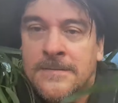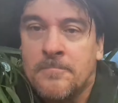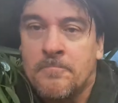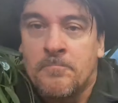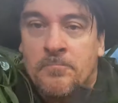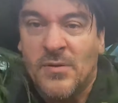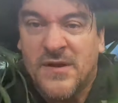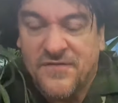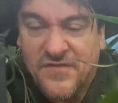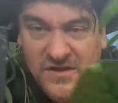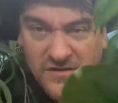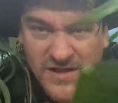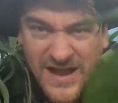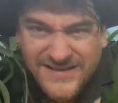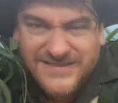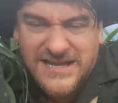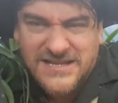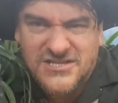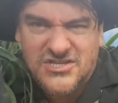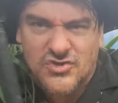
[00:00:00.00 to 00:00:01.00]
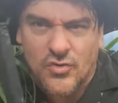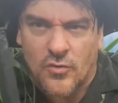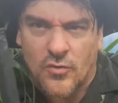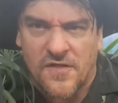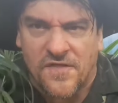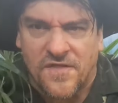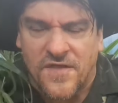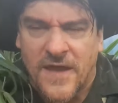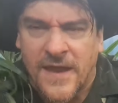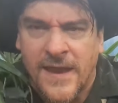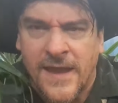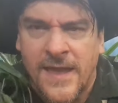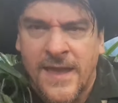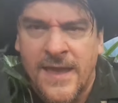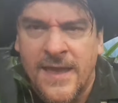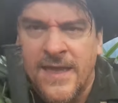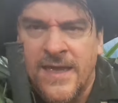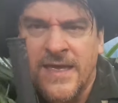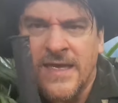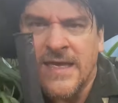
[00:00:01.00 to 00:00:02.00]
But if you like that sort of thing
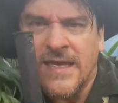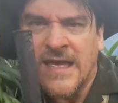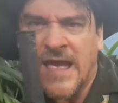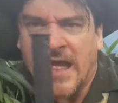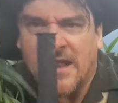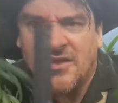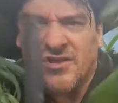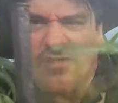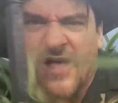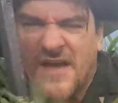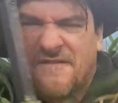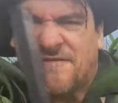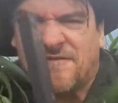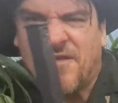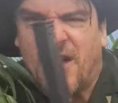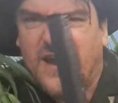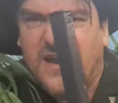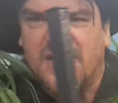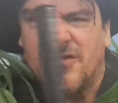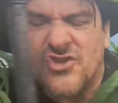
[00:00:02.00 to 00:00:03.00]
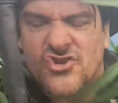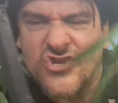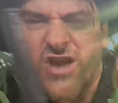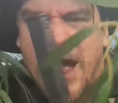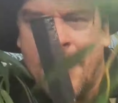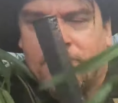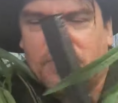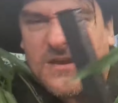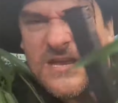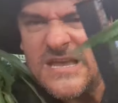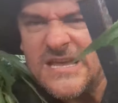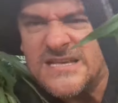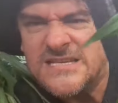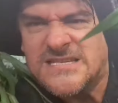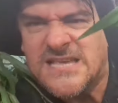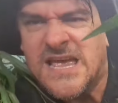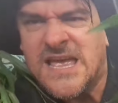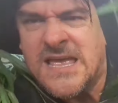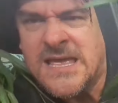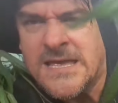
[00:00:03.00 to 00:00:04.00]
and you like fighting the
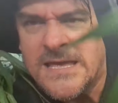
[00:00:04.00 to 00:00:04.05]
Japanese,